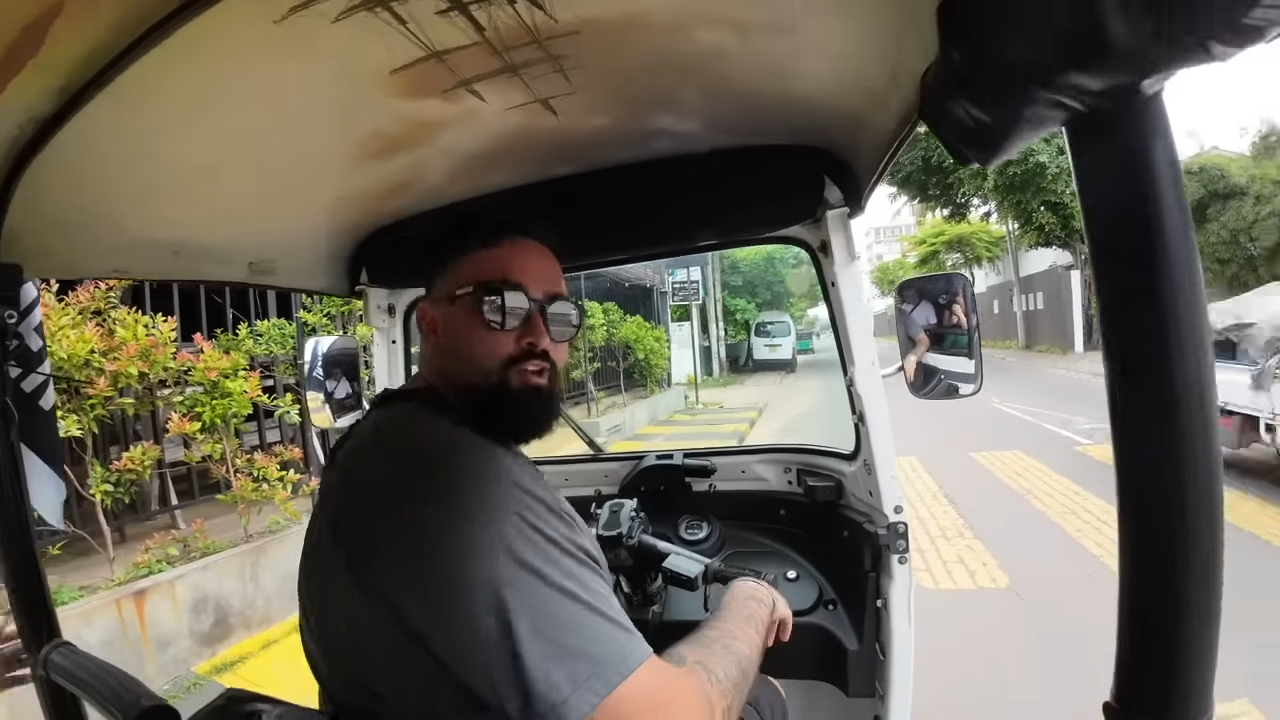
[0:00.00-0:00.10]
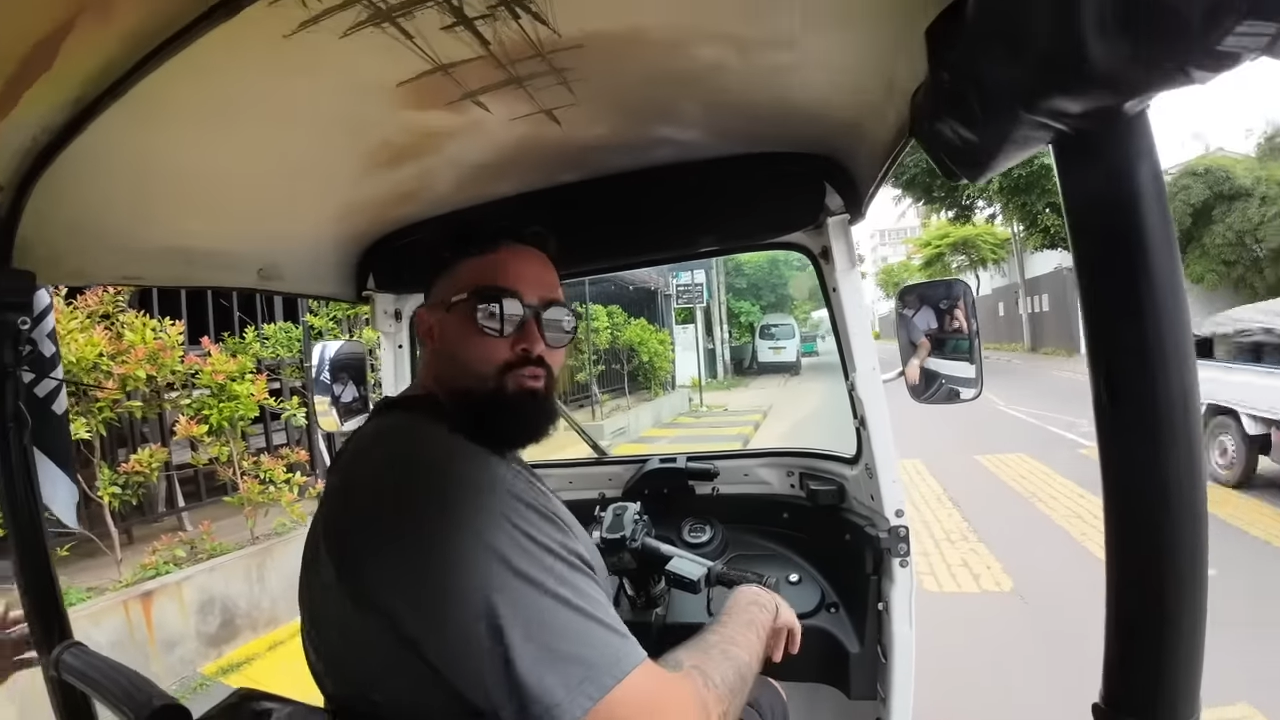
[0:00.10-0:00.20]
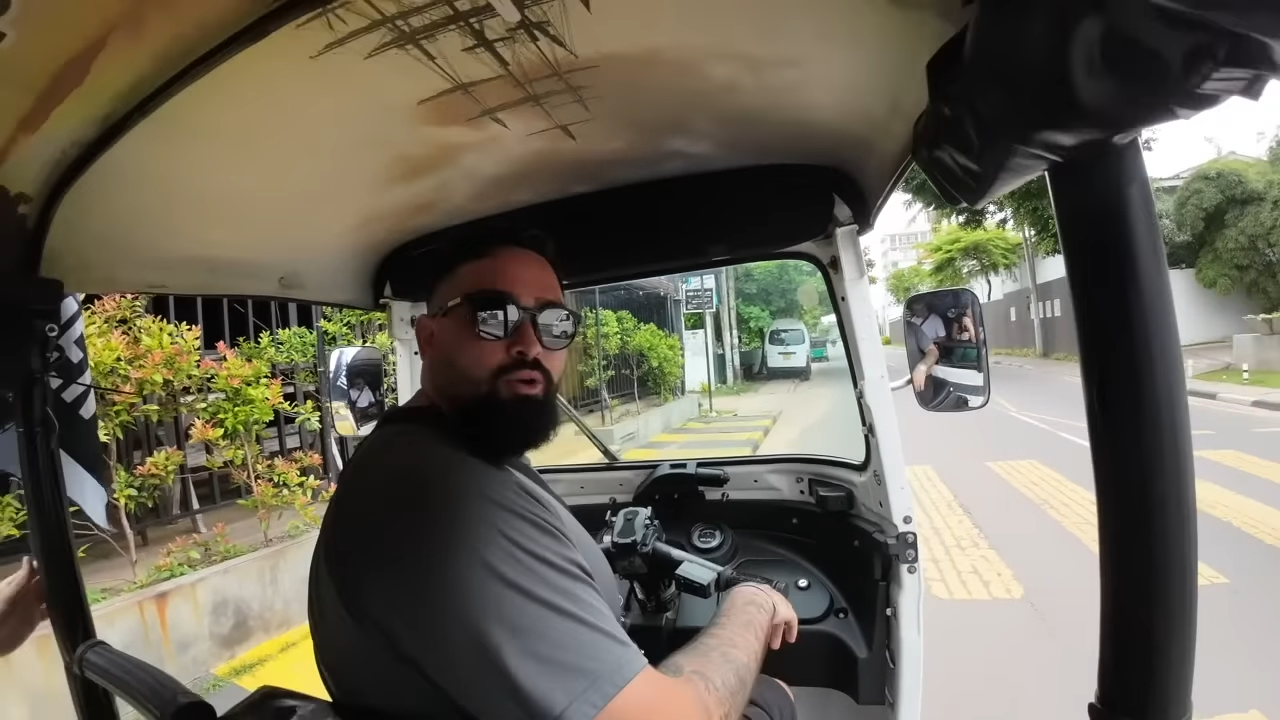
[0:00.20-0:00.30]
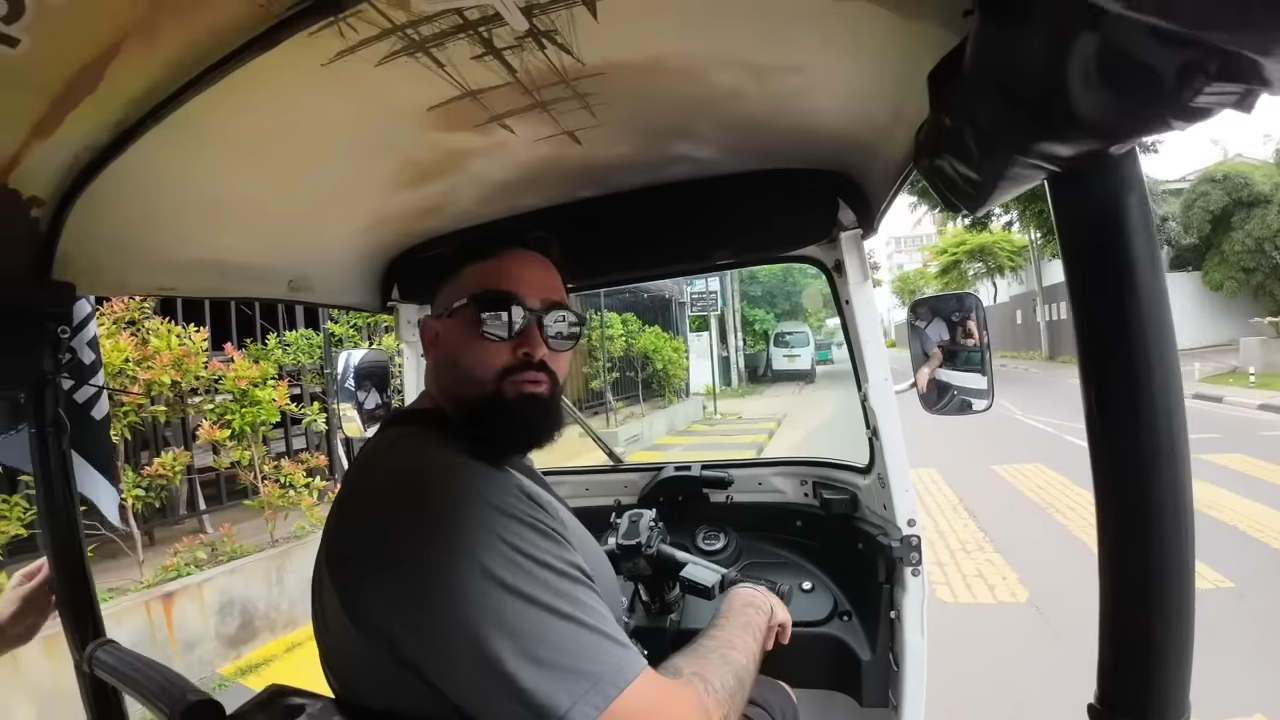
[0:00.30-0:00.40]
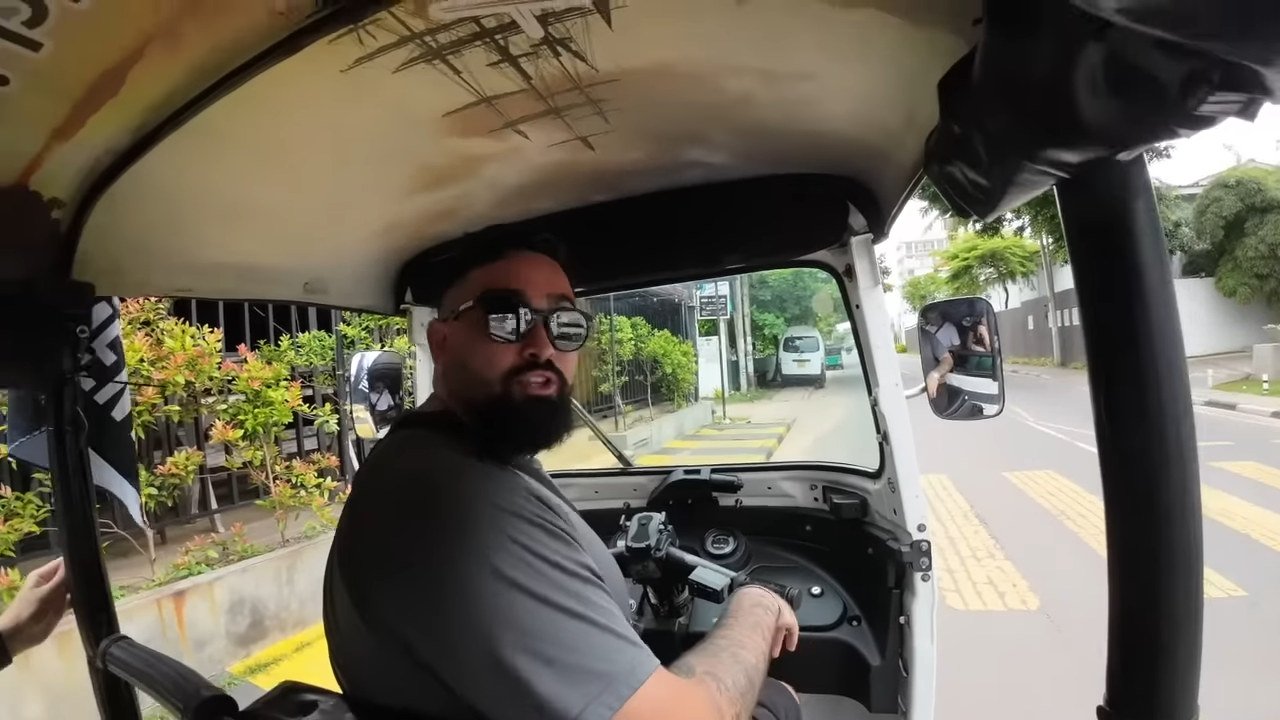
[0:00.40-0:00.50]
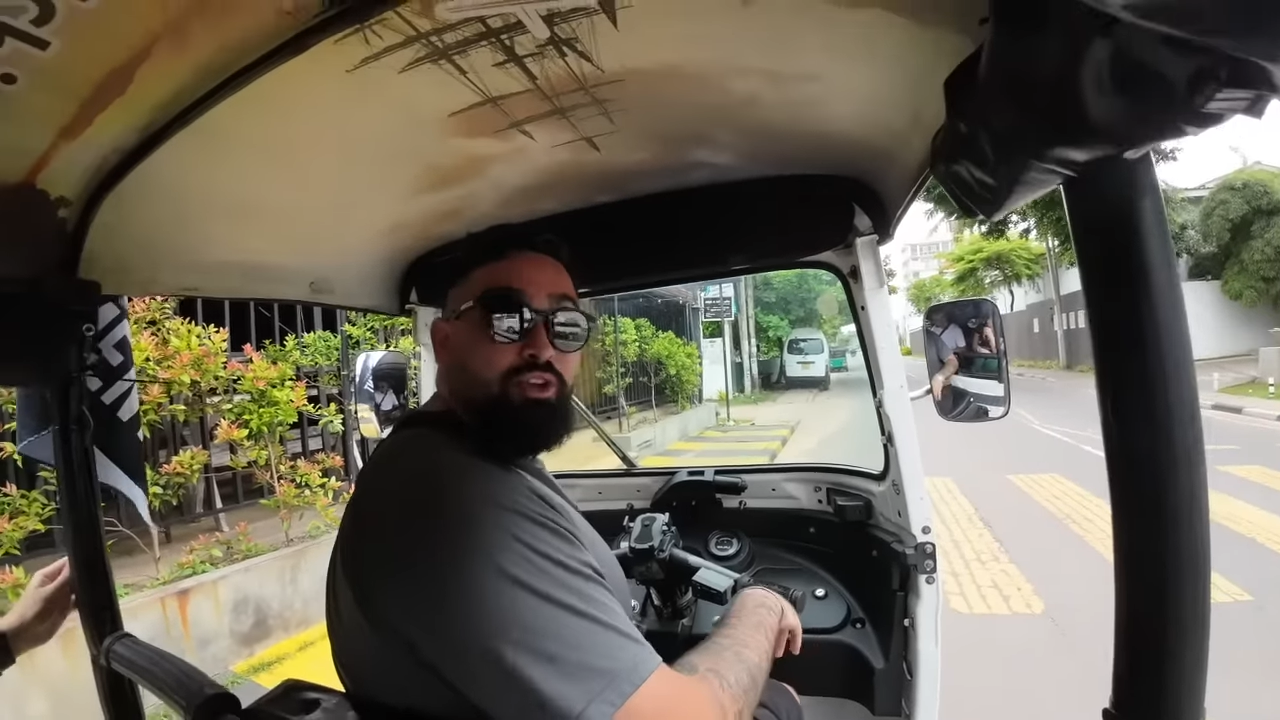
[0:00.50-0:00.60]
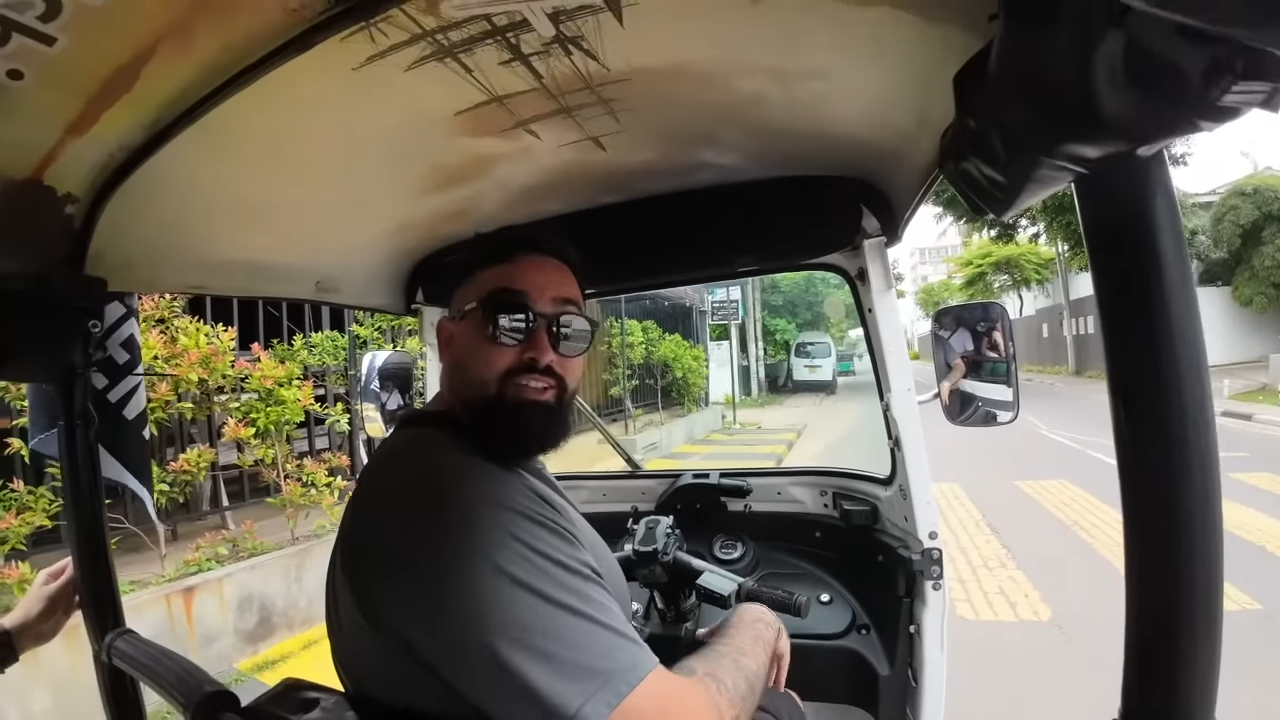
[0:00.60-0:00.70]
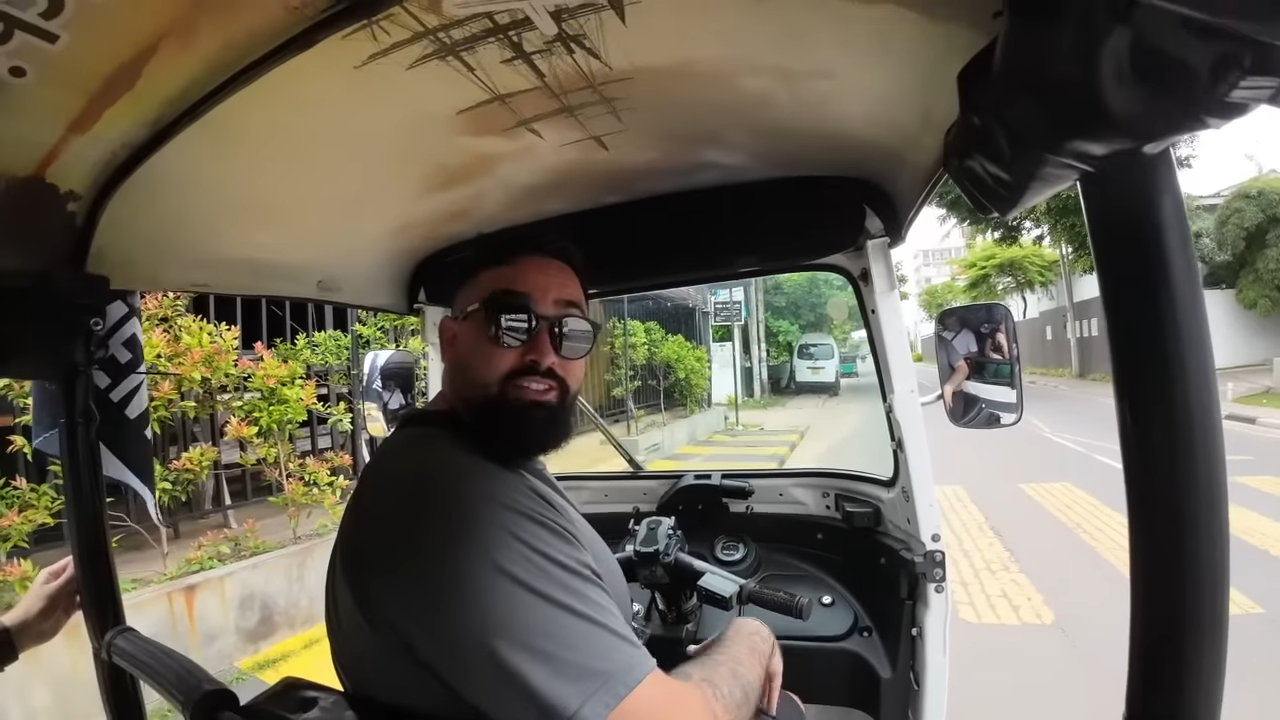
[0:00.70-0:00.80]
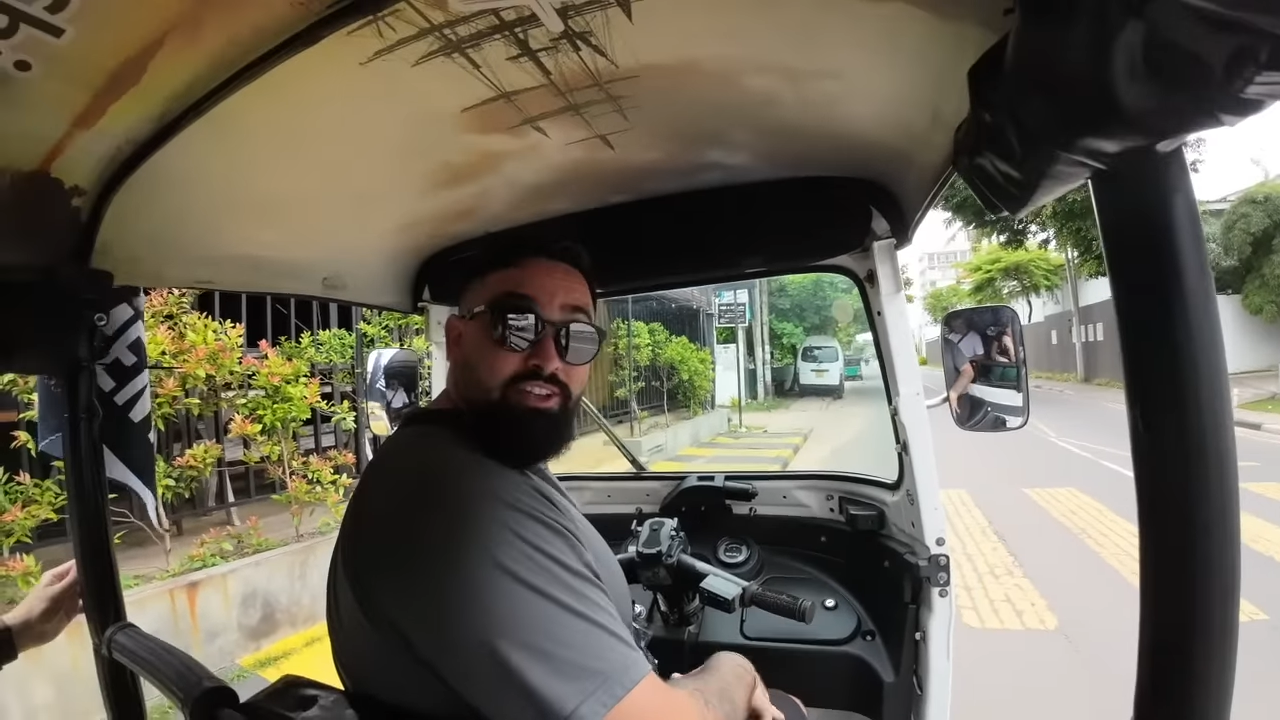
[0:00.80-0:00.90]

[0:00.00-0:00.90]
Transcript: Where would you like to